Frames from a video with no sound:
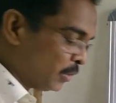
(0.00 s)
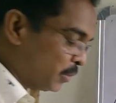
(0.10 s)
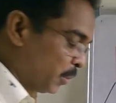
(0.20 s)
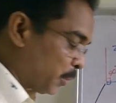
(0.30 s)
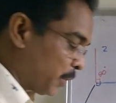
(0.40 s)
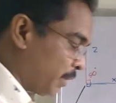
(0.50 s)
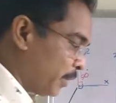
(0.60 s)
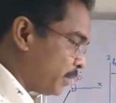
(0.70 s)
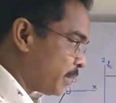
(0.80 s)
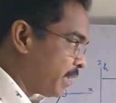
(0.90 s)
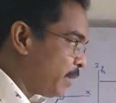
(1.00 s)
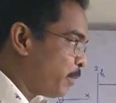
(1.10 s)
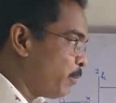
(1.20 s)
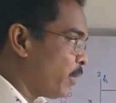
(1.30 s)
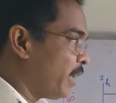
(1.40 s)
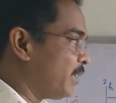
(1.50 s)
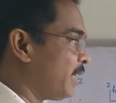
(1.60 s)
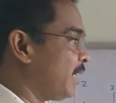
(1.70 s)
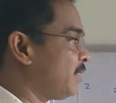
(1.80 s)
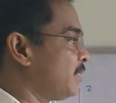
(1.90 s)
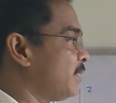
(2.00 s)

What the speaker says: So we have to keep in mind that